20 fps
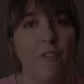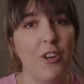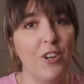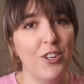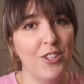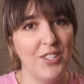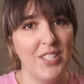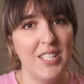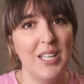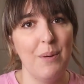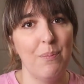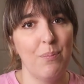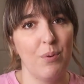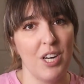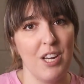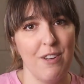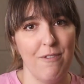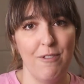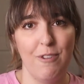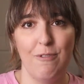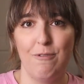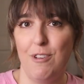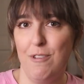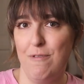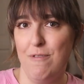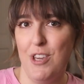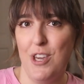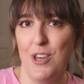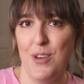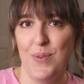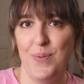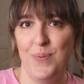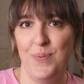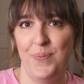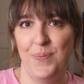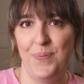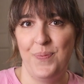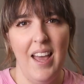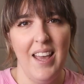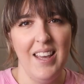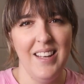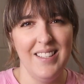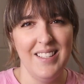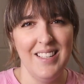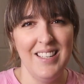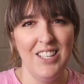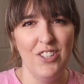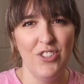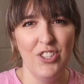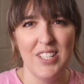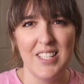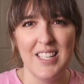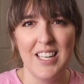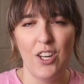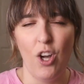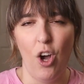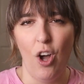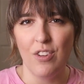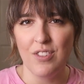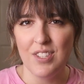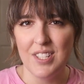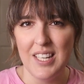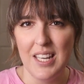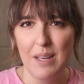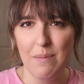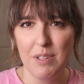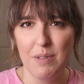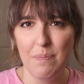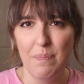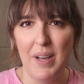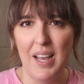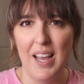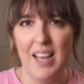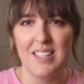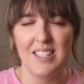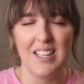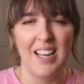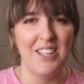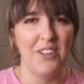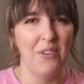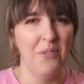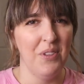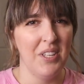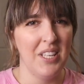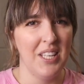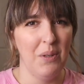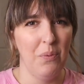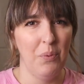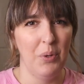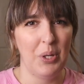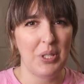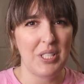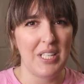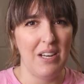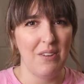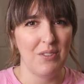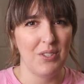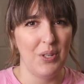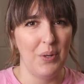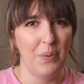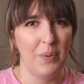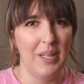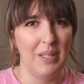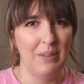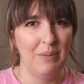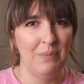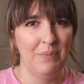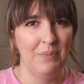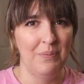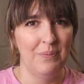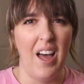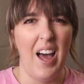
First, a brief review. It's an interesting concept, but I don't think it worked out so well.